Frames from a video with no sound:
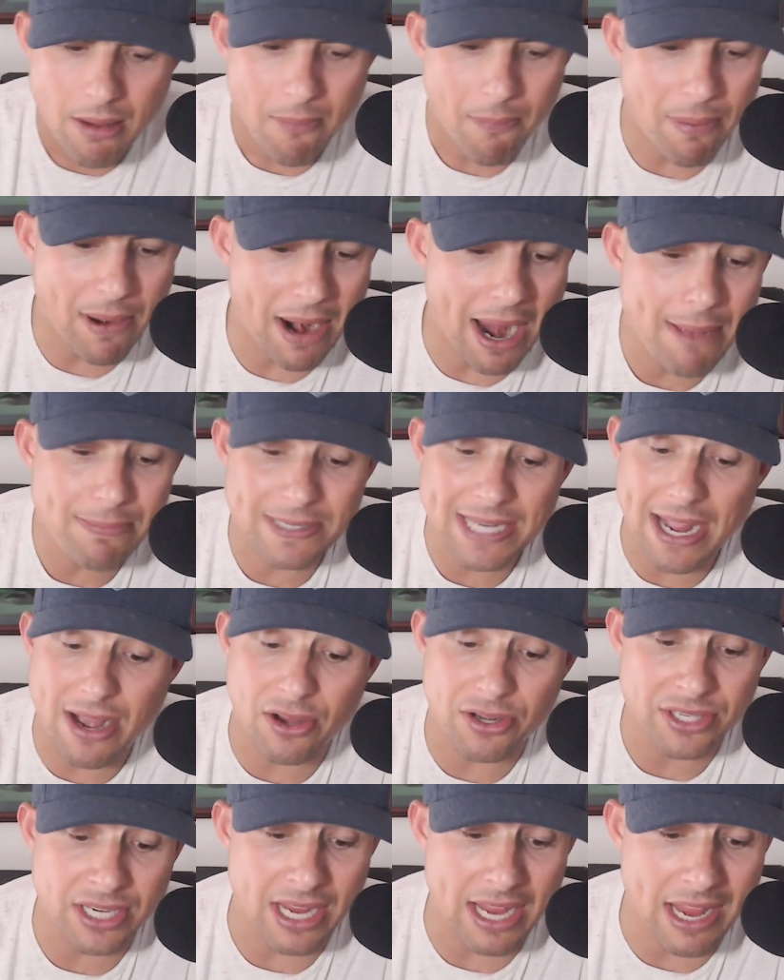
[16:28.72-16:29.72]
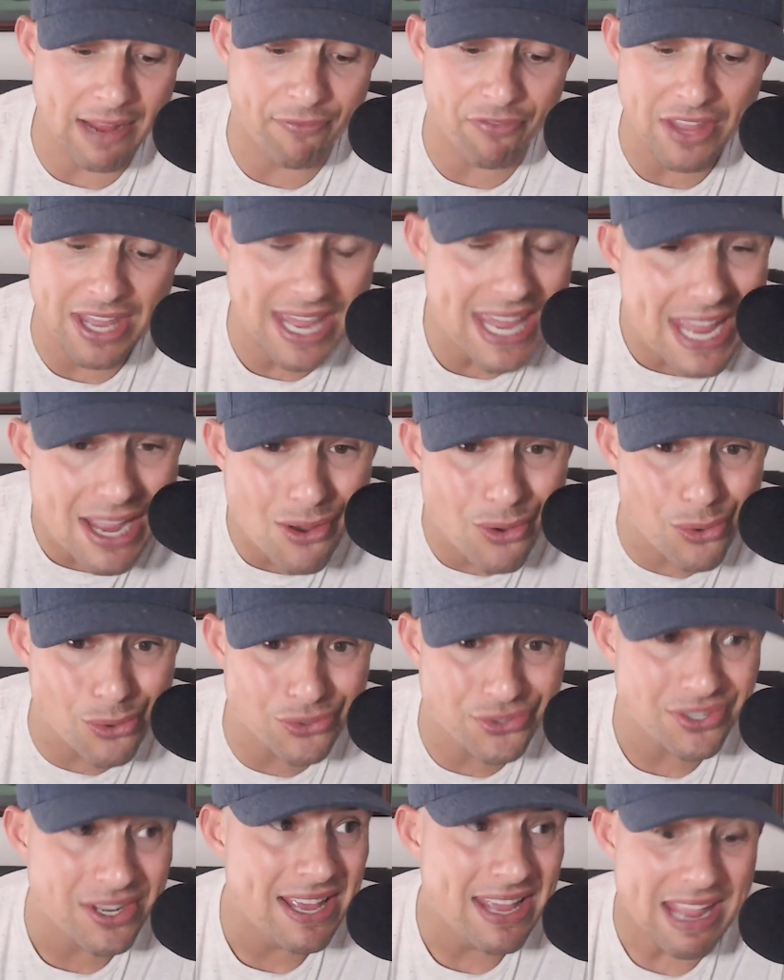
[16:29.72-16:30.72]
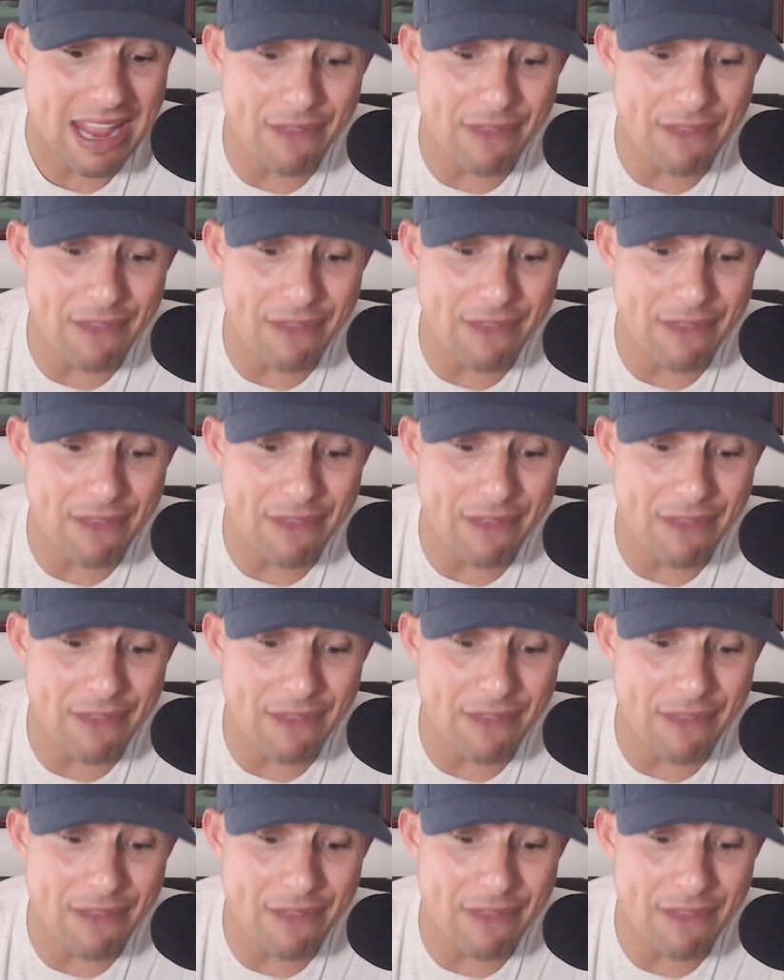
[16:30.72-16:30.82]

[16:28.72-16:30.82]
But I'm telling you, if the Eagles,